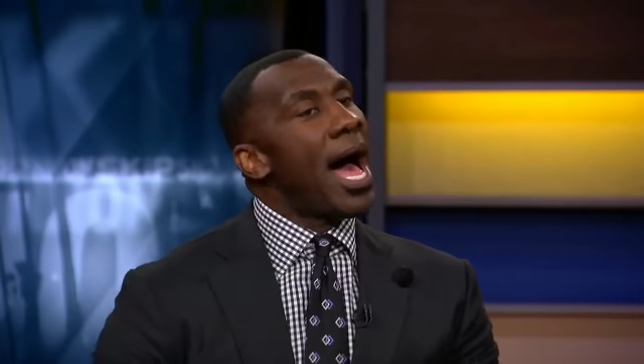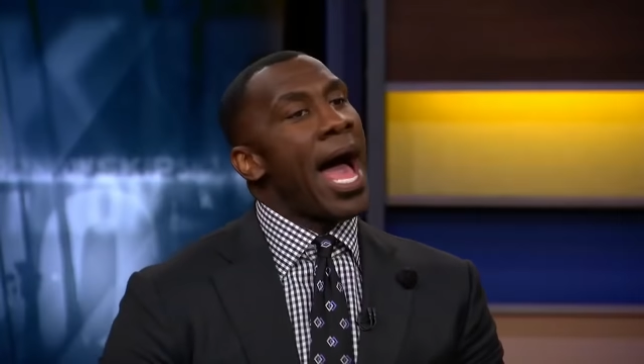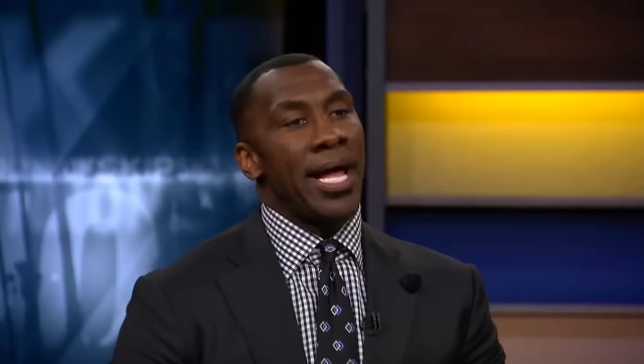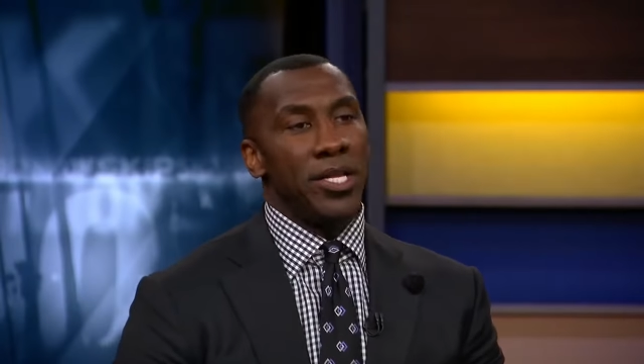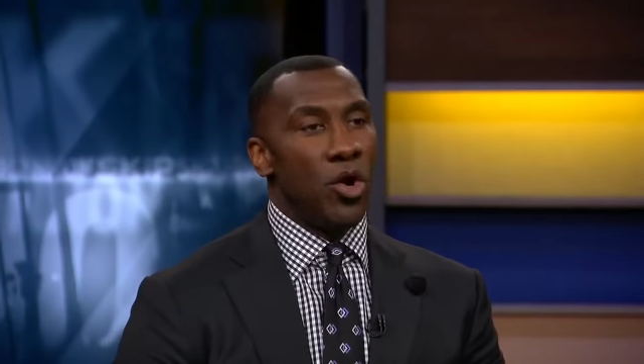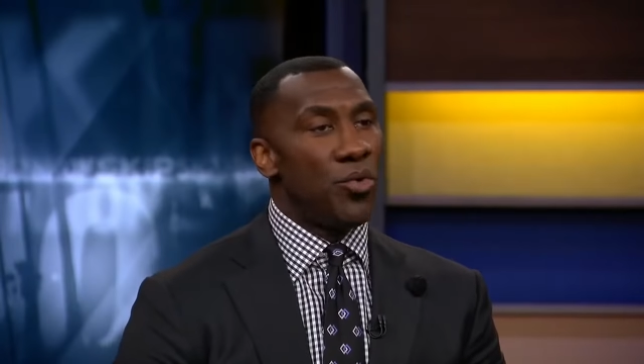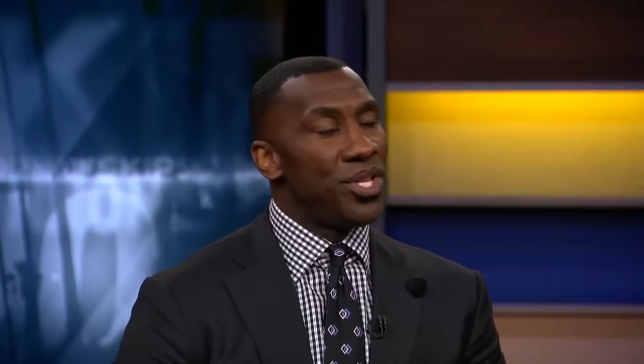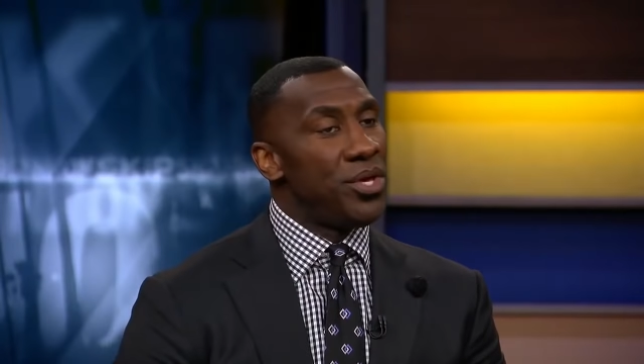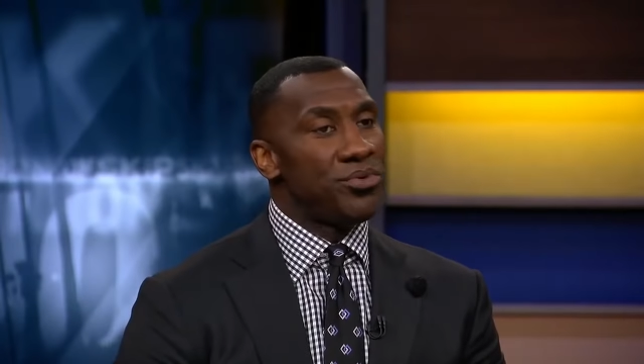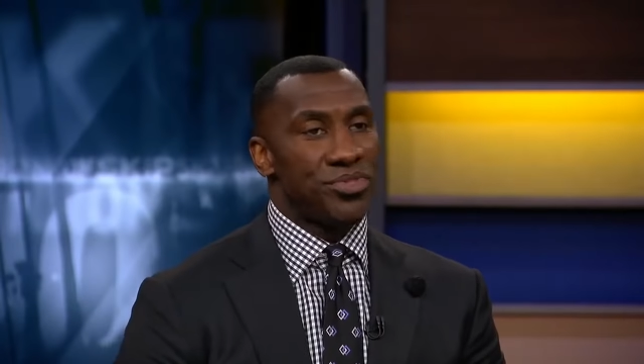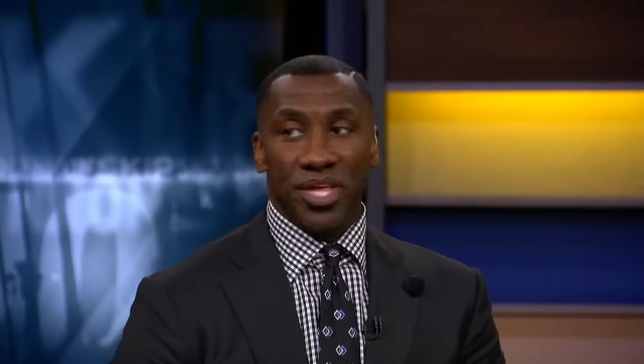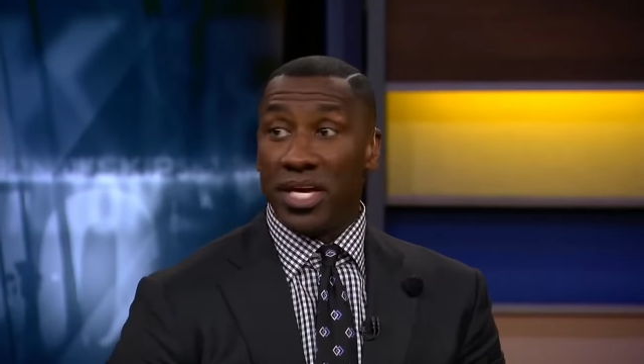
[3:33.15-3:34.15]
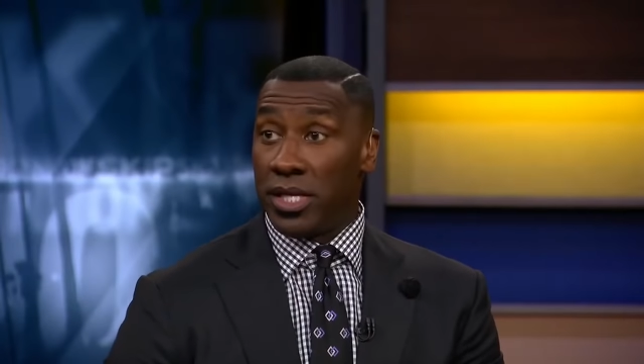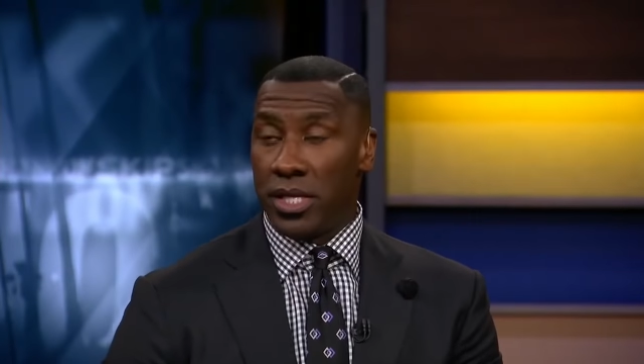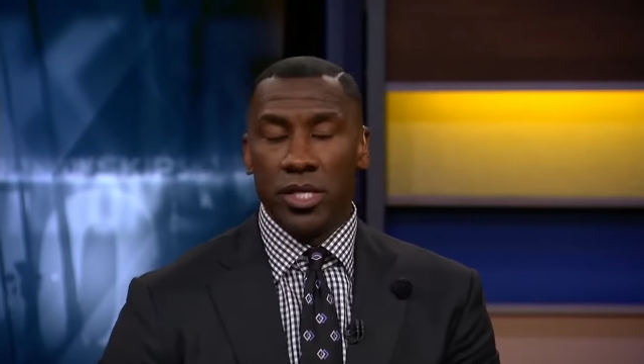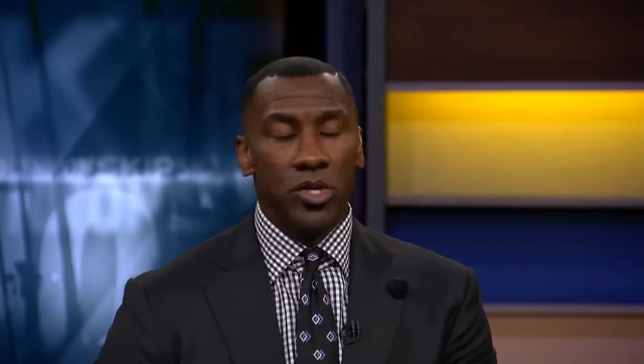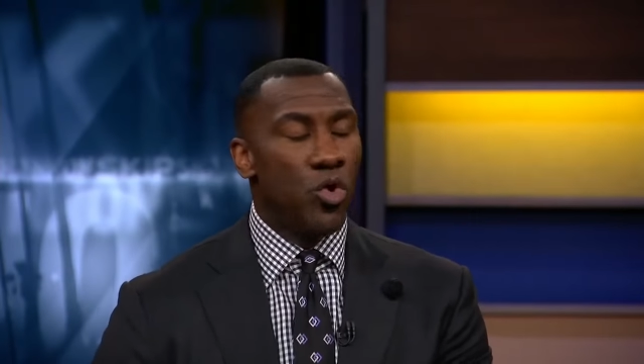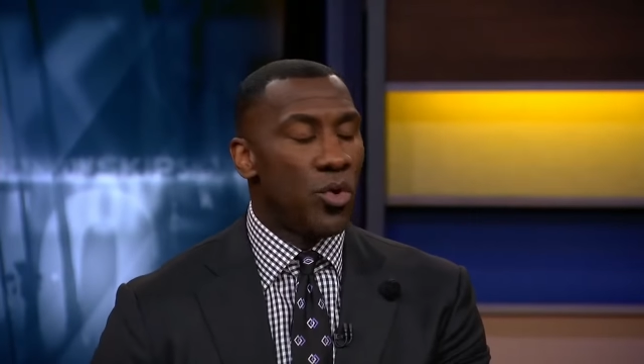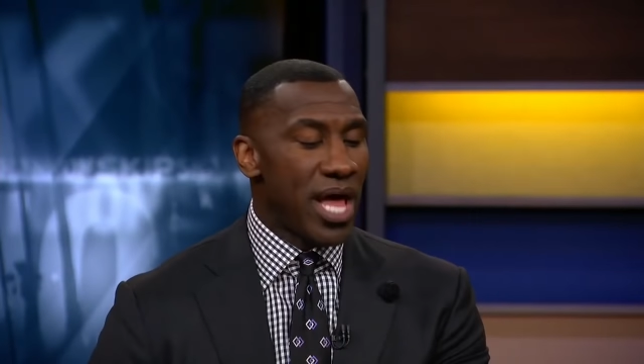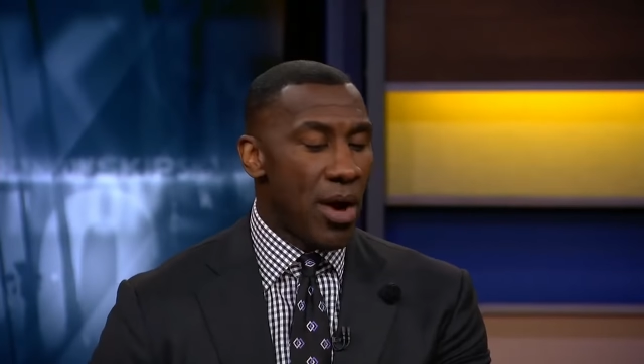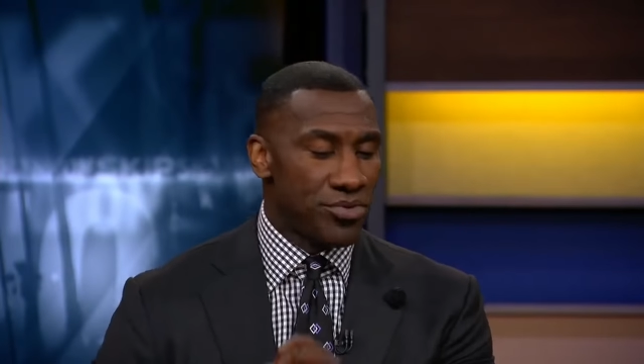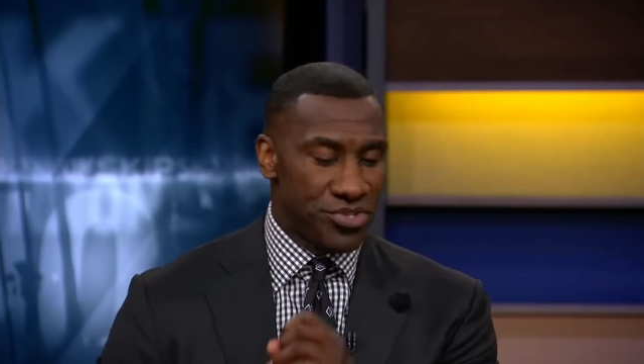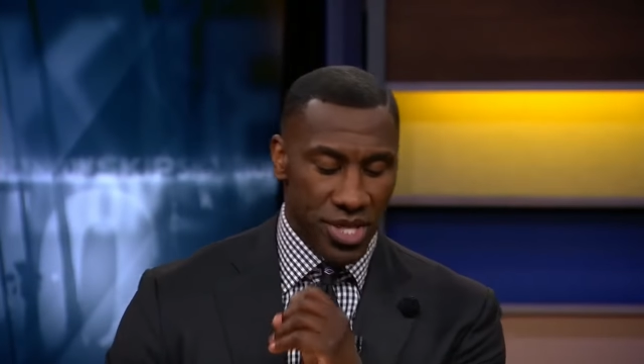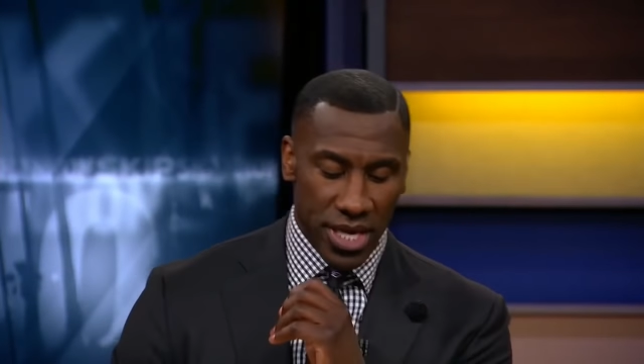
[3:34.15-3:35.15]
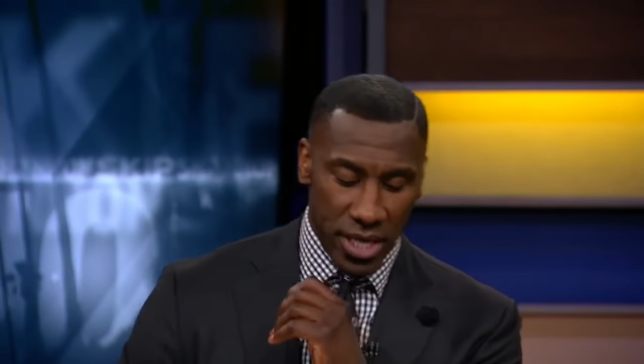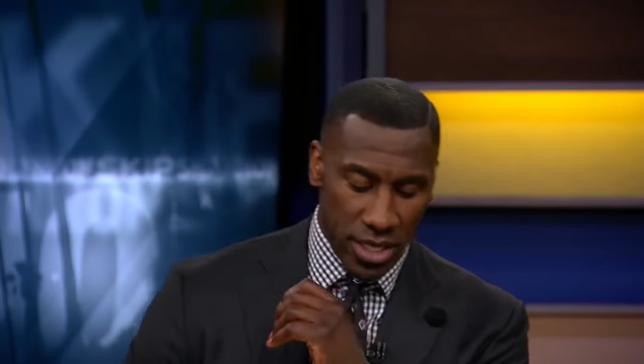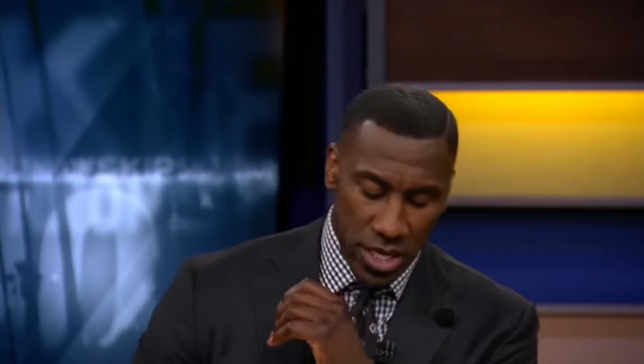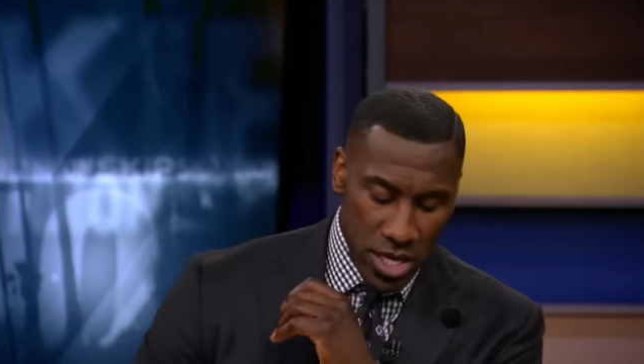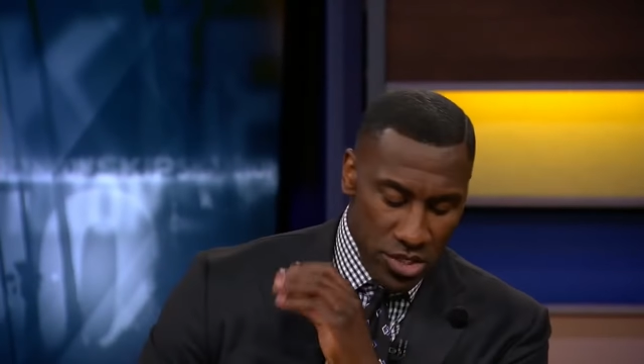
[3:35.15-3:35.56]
I know what he was thinking, he knew what I was thinking.